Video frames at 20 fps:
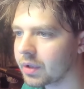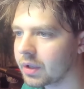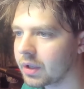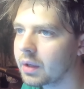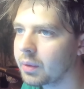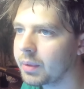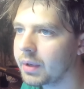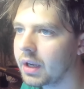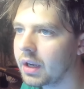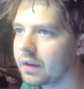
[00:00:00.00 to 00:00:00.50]
All
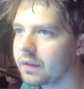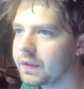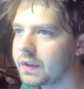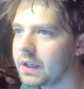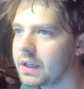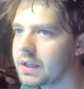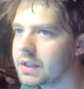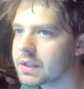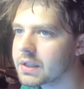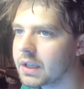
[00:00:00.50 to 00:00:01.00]
right, then we
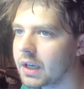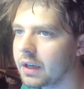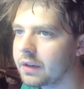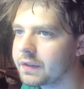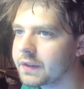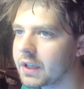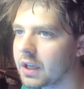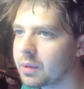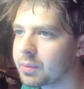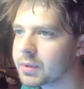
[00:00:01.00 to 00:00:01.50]
have these
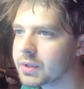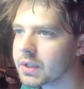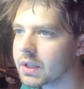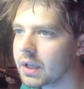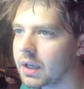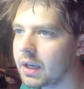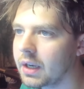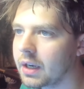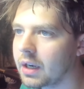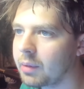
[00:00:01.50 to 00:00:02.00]
knife
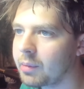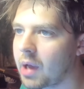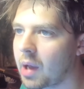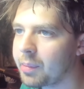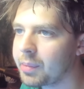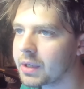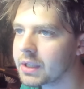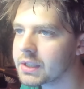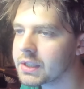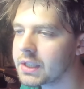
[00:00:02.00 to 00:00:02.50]
tips, and I'm
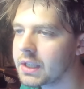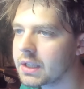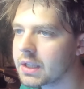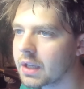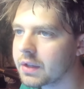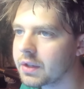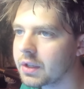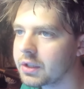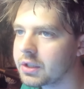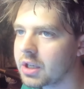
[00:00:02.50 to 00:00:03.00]
happy to
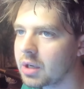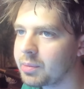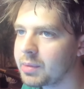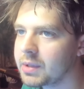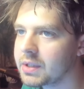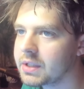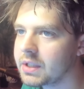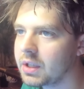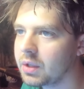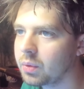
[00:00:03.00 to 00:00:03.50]
see that the
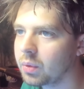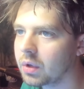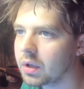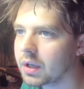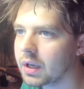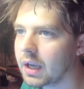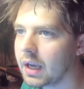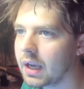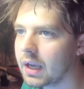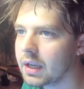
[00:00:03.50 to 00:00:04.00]
J B C
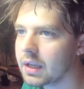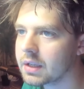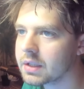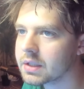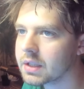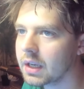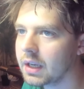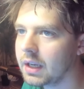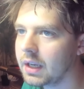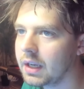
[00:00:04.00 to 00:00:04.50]
one
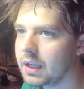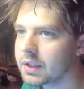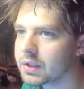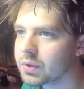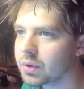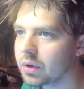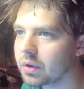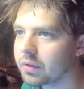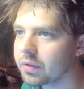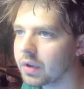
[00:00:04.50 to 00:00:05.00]
has
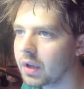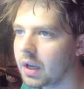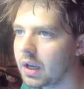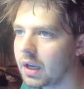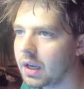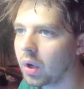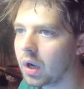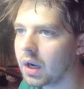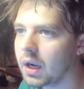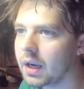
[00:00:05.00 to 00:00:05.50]
a sort of
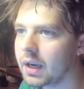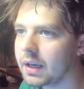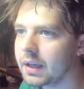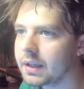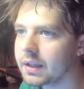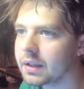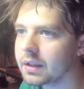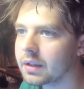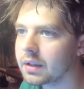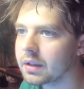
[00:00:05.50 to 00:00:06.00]

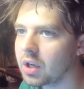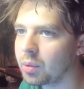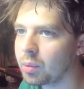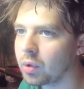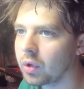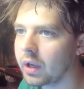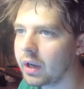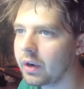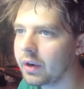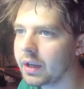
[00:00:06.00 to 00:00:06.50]
wide
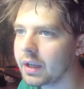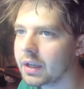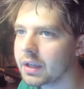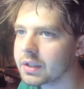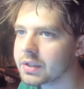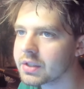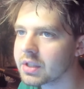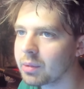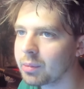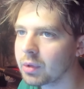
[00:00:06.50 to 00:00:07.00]
tenable
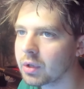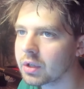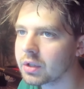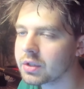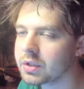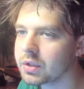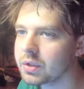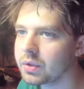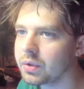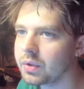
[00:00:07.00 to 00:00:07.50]
area
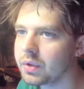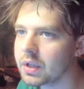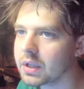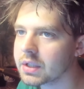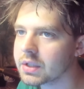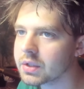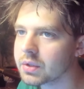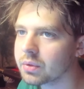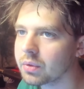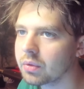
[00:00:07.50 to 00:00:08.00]
similar to
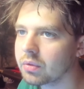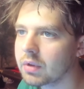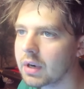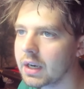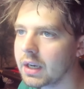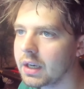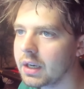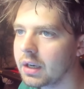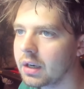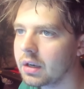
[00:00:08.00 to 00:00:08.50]
this
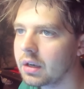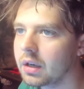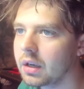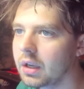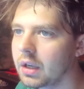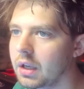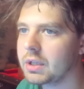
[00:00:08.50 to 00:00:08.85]
right here.